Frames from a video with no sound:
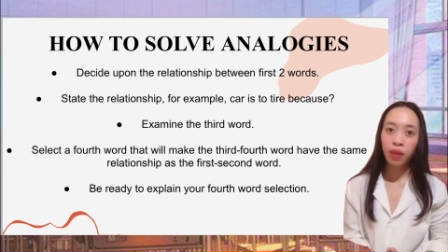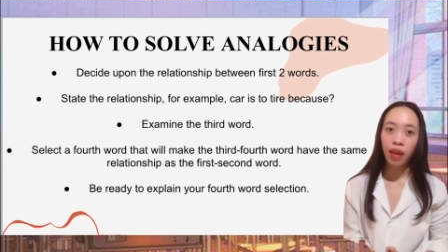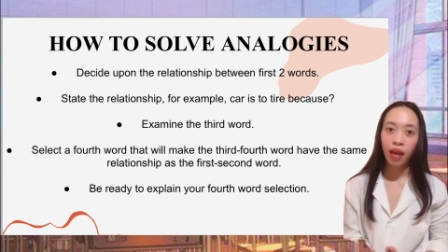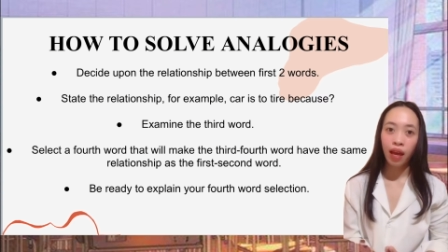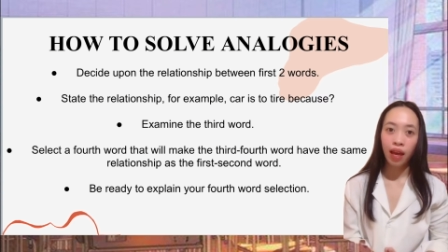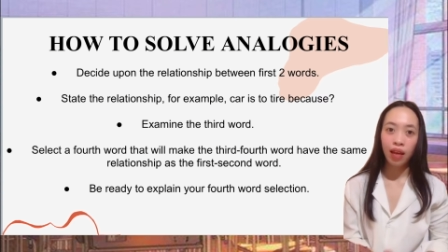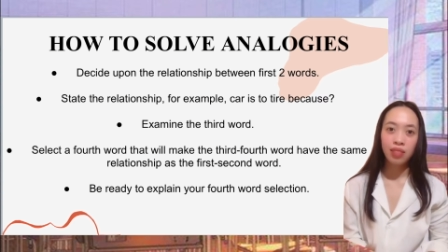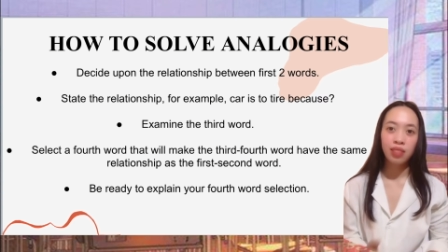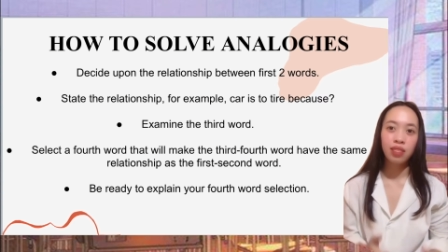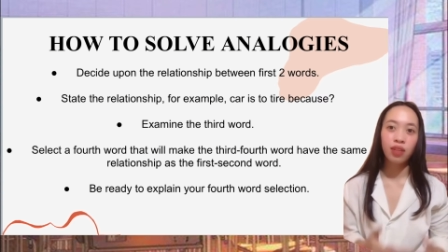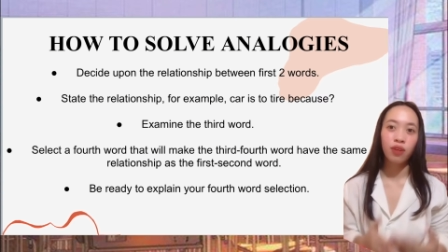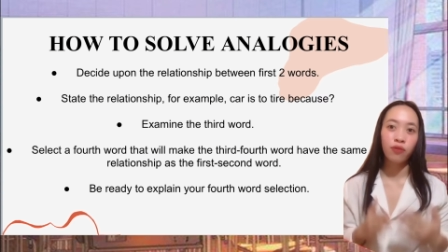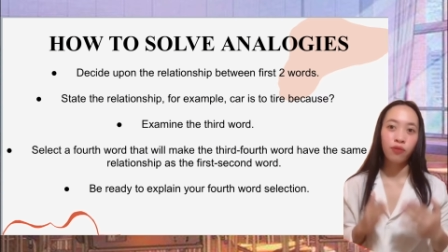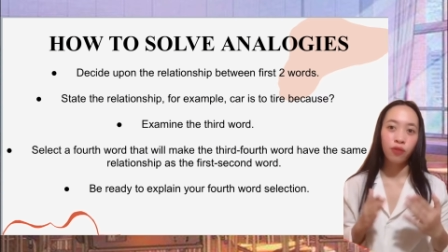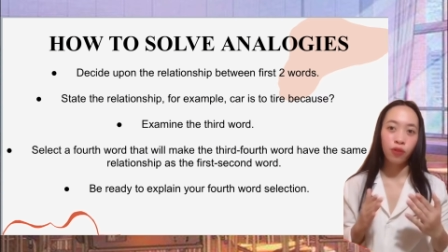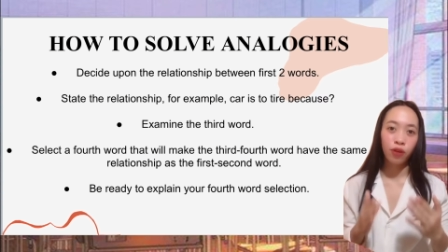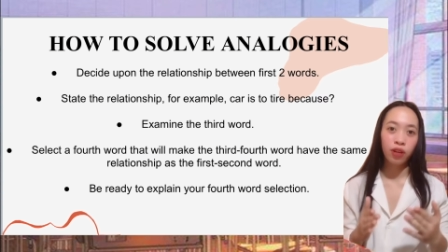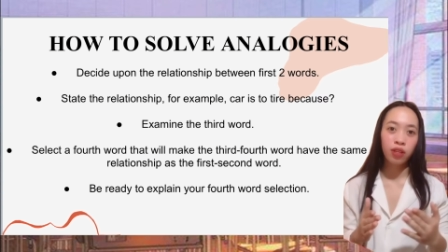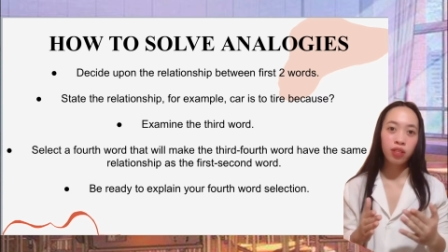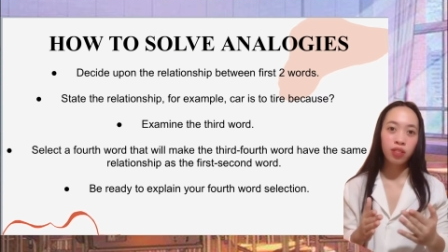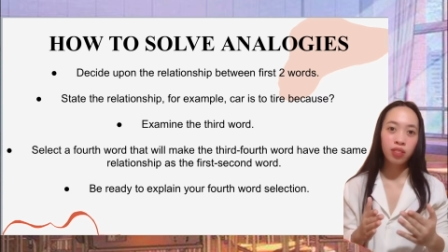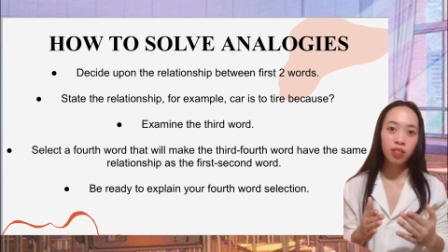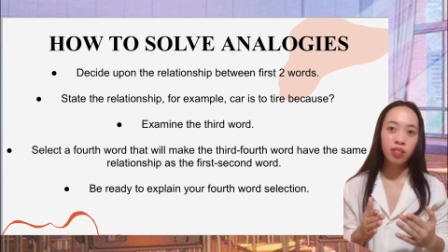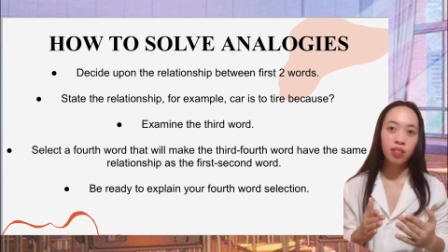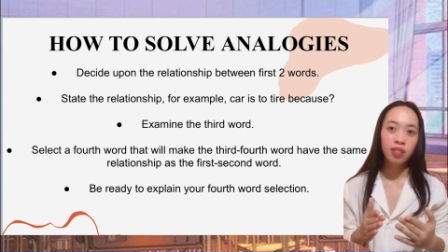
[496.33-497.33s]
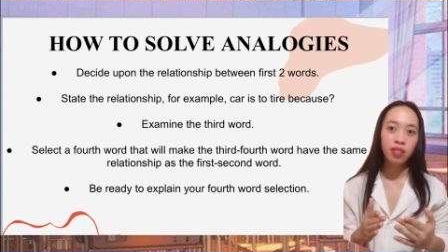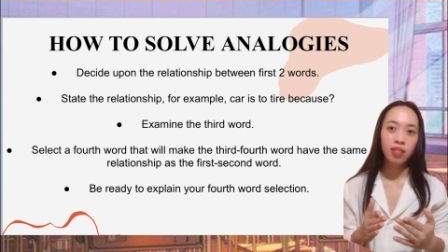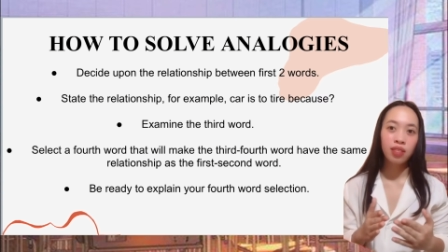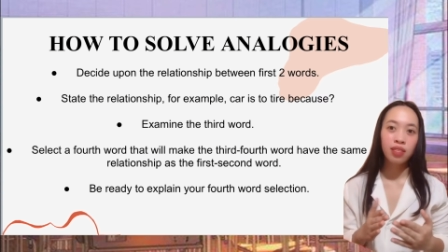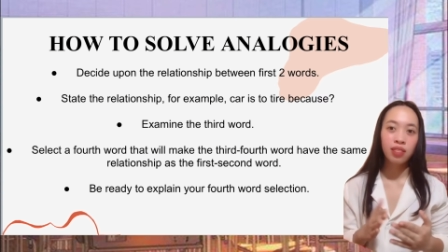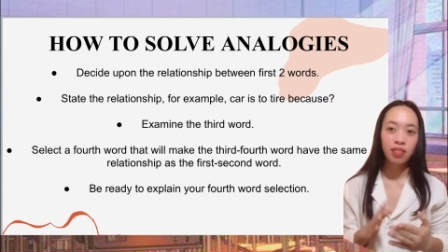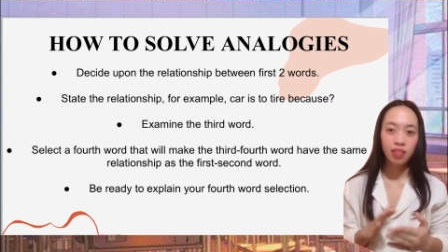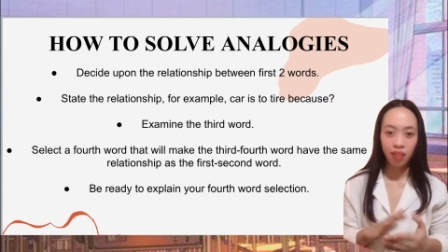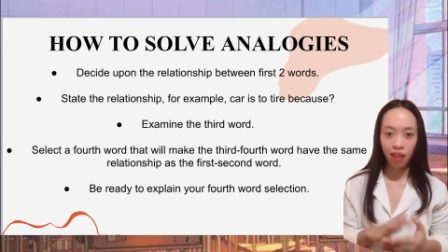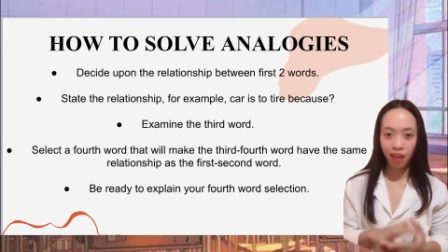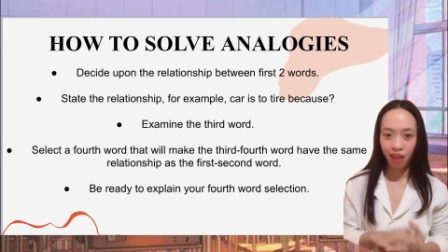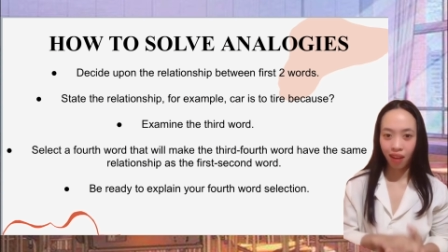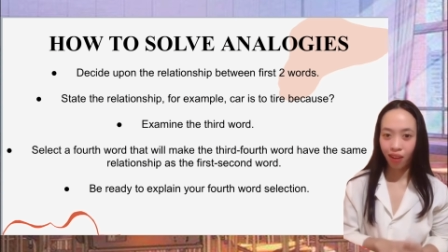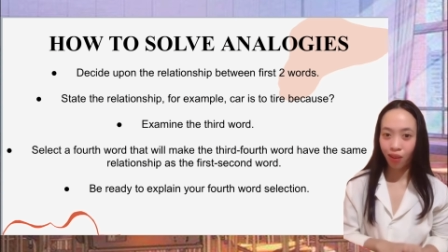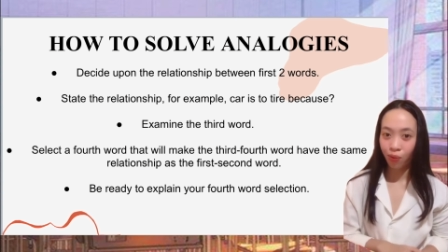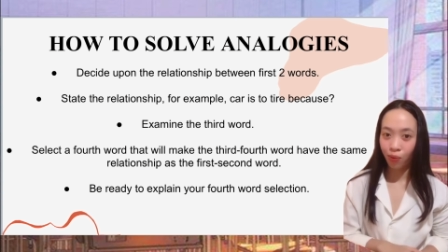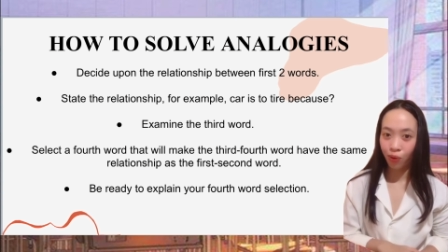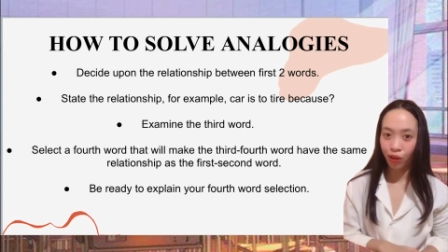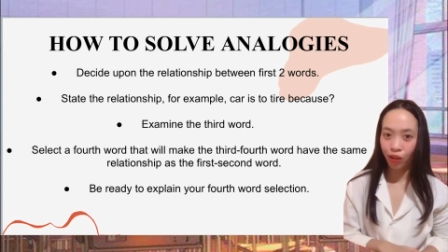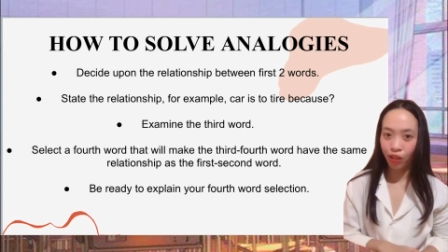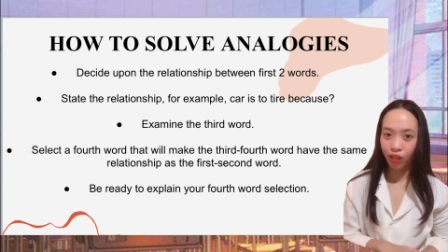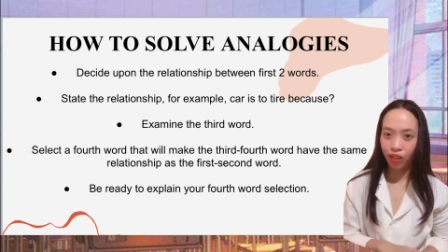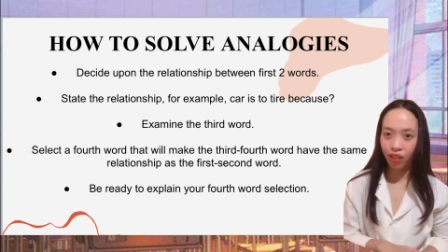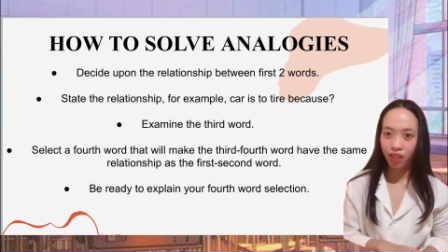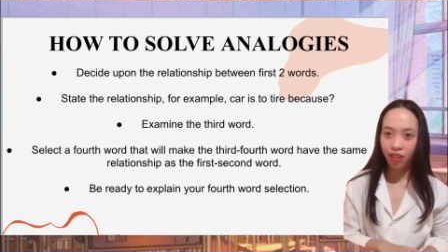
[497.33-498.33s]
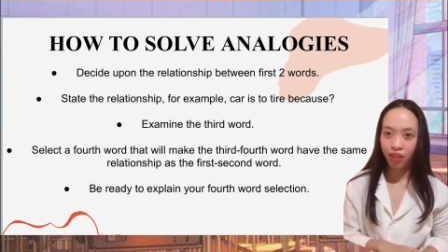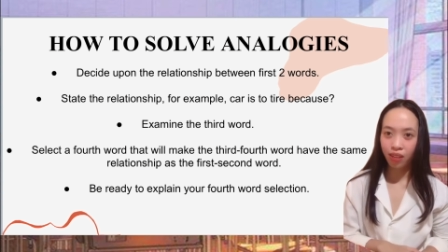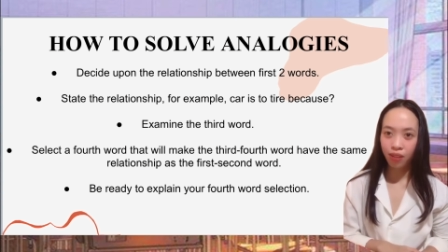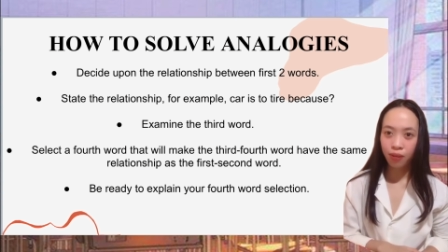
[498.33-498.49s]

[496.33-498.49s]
as the first, second word.